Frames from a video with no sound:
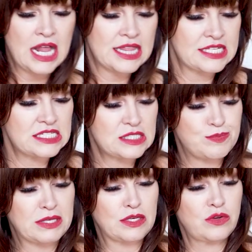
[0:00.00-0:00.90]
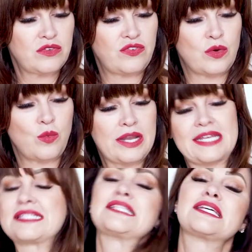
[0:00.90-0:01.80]
This is beautiful. What
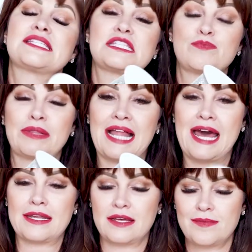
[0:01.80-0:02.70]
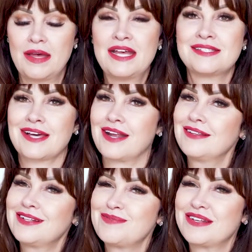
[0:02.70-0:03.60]
is this? It's platinum. It's got a
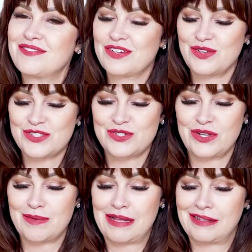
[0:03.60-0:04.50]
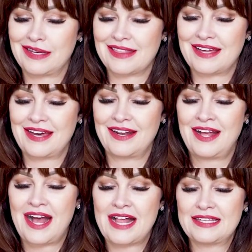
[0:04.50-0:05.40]
little bit of a gold trim. I like that.
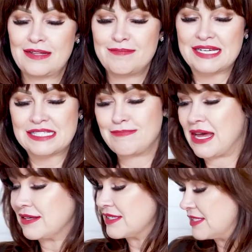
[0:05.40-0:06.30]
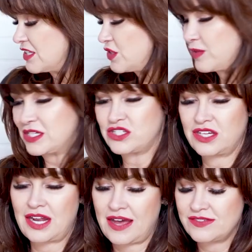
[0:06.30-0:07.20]
A little mixed metal
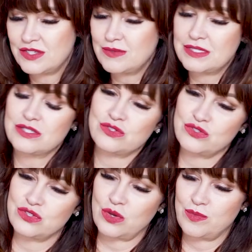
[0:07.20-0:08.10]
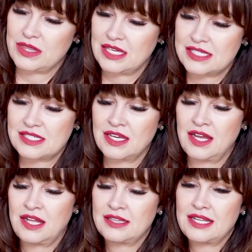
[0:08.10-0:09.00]
situation. I have to use my scissors to open these.
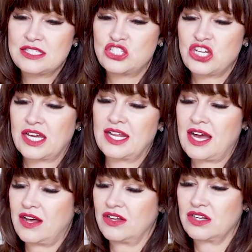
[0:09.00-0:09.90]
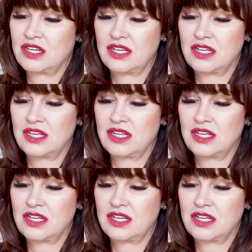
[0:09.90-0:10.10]
Let's check it out.